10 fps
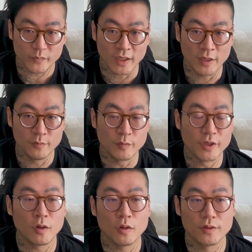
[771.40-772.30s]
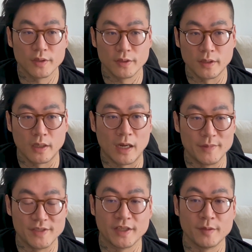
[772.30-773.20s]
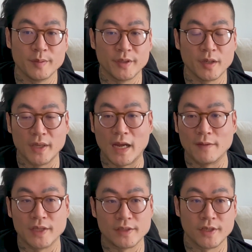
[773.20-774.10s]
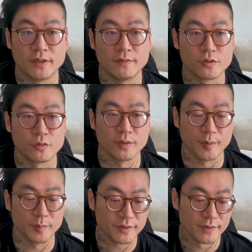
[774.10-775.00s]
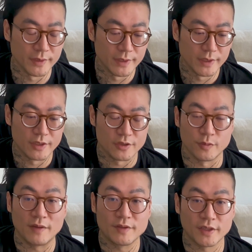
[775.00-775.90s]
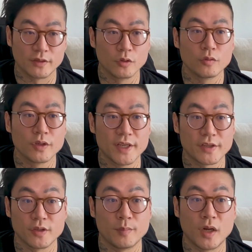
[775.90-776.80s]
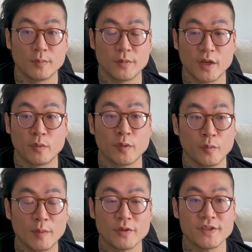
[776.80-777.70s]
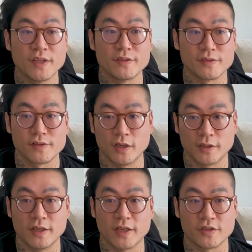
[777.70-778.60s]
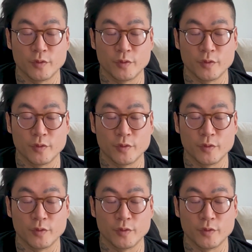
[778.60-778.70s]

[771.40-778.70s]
And we call the IBC commitment on behalf of that chain a virtual commitment. So we have this like local connection on Polymer that represents a connection. We